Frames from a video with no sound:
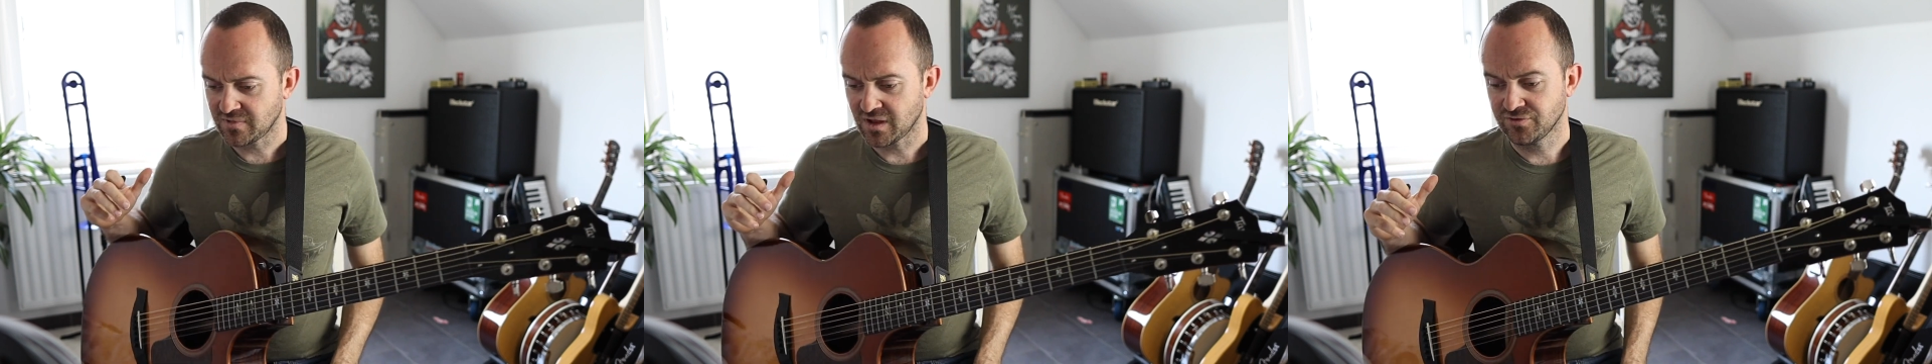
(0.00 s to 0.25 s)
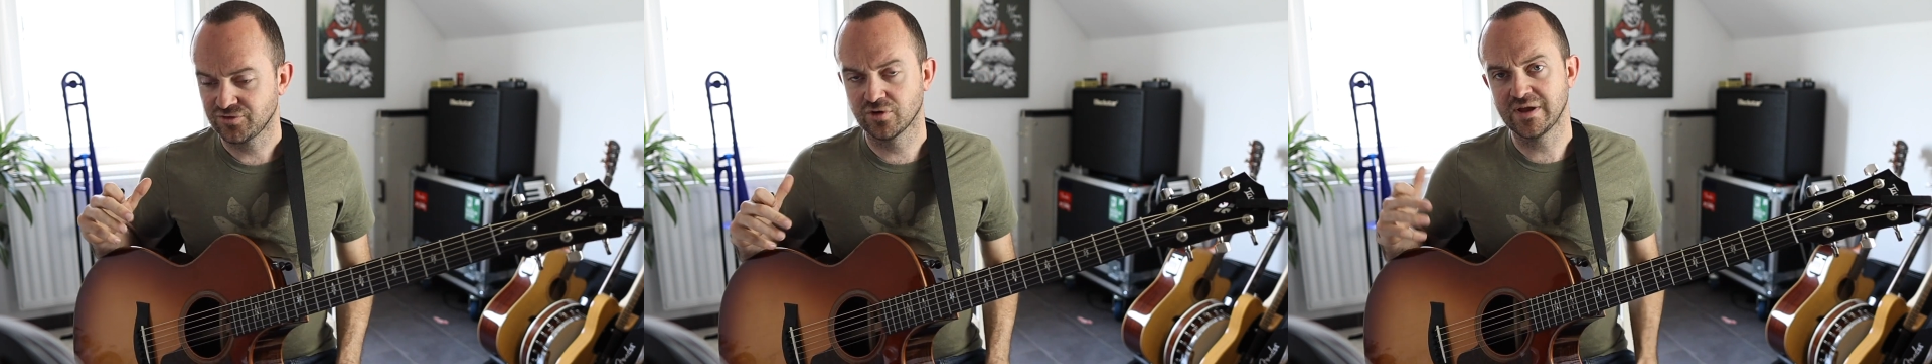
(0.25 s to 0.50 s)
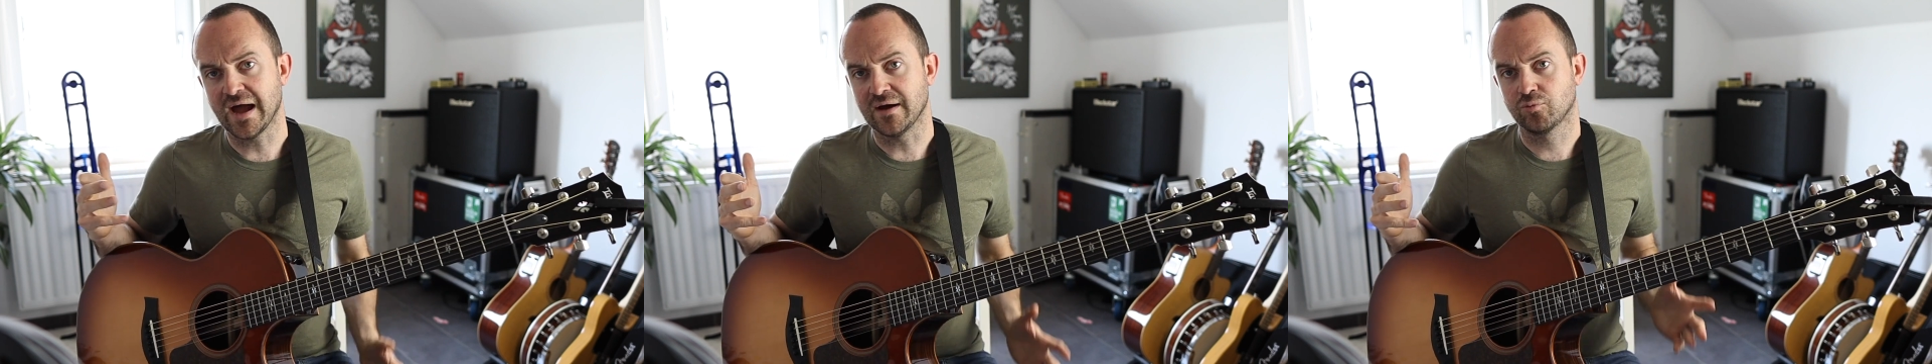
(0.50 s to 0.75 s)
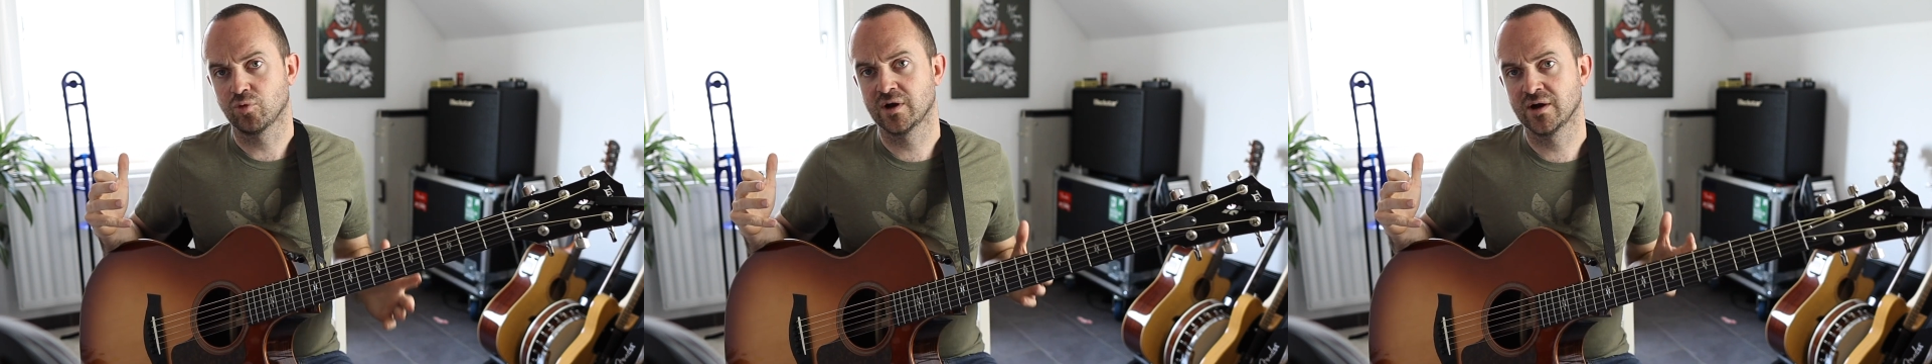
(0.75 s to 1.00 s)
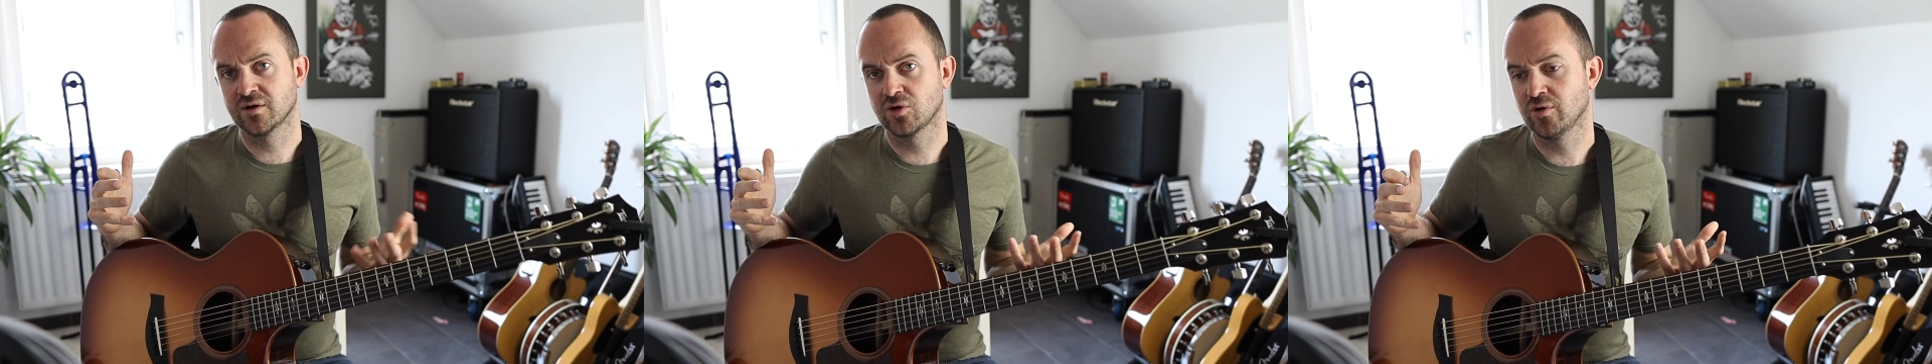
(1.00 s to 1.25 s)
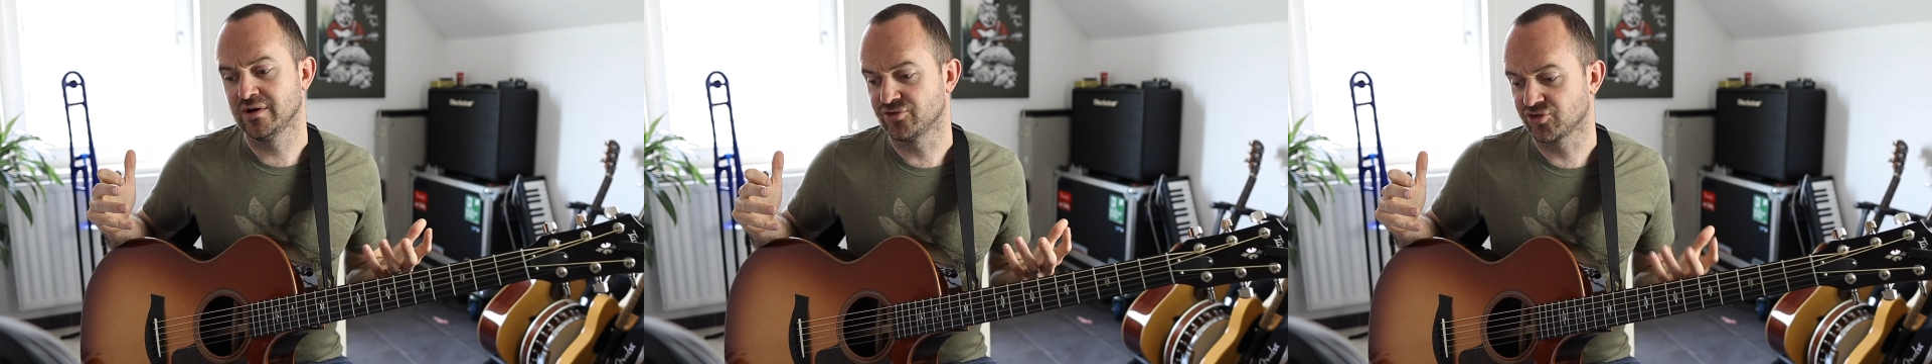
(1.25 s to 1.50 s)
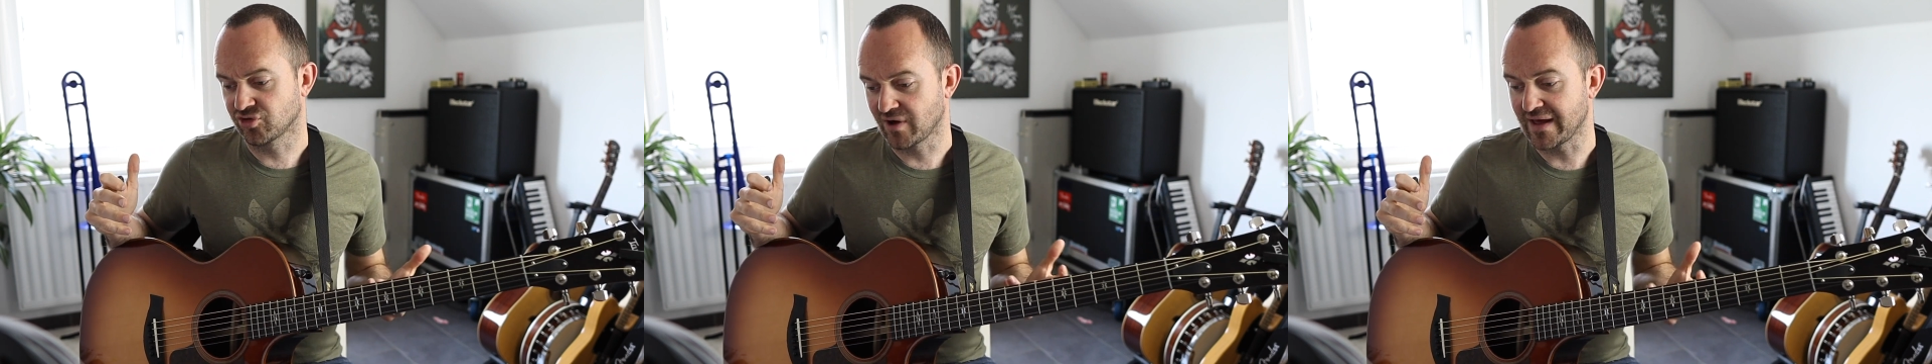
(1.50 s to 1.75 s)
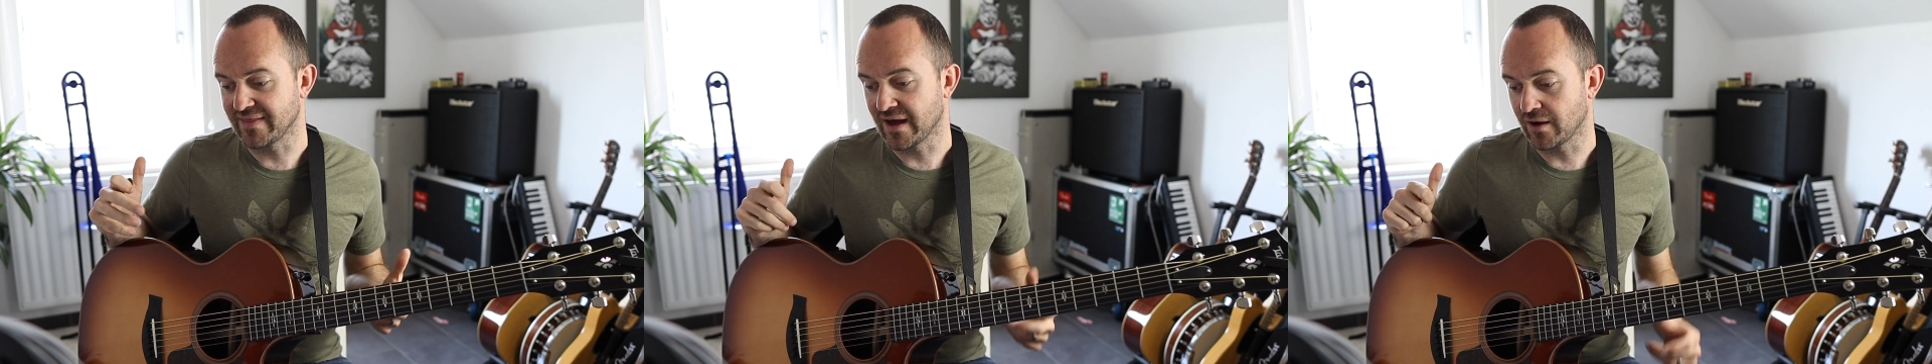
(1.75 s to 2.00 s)
So yeah, we're going to go ahead and
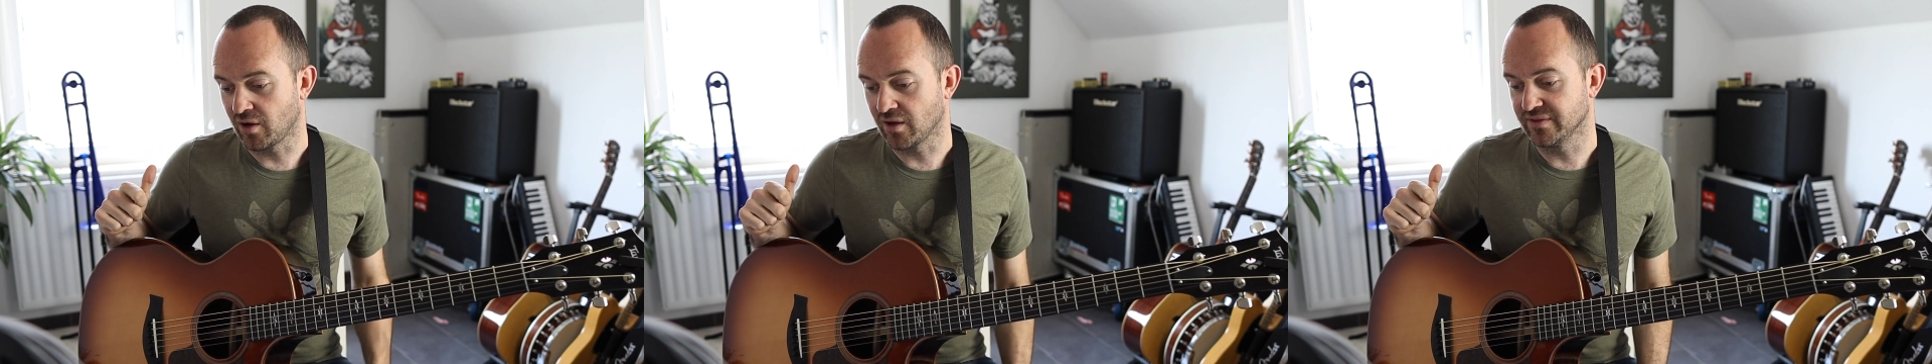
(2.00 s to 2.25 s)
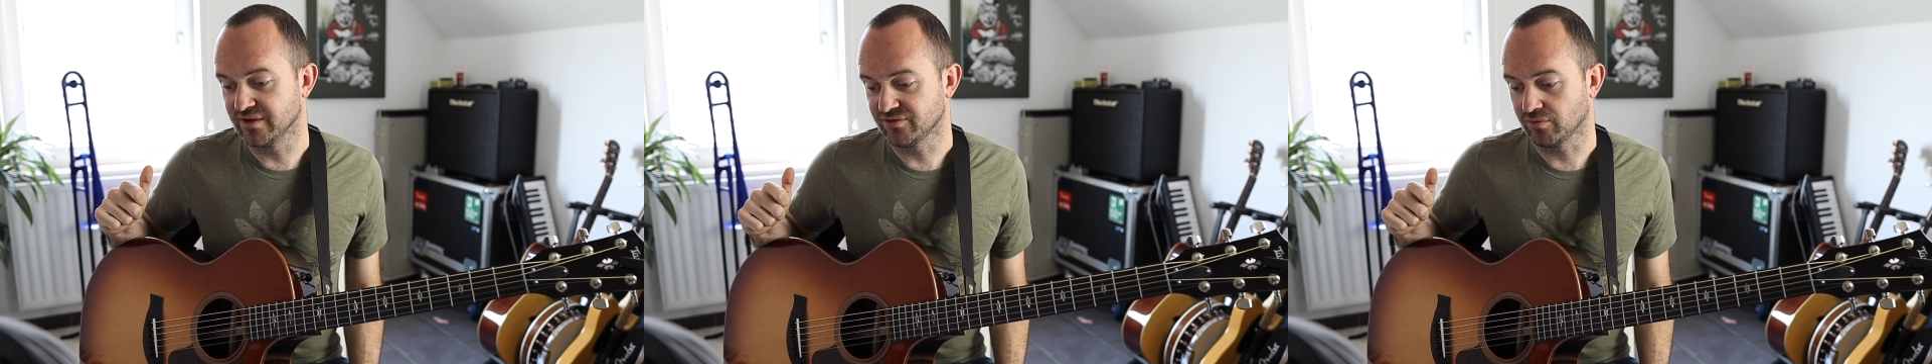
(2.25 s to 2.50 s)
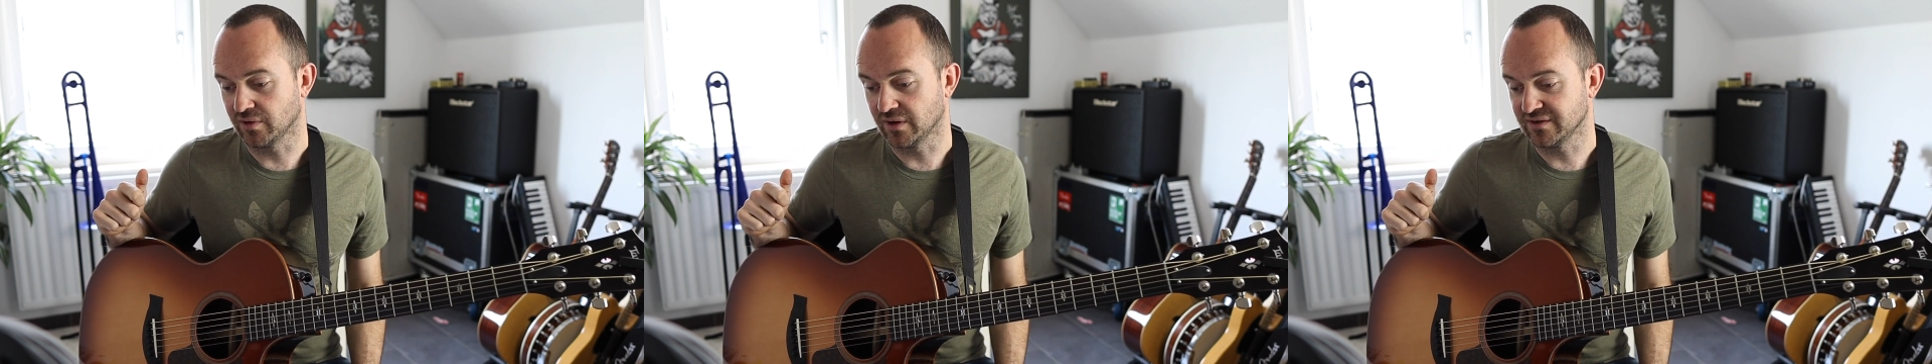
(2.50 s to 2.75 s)
try that on this one.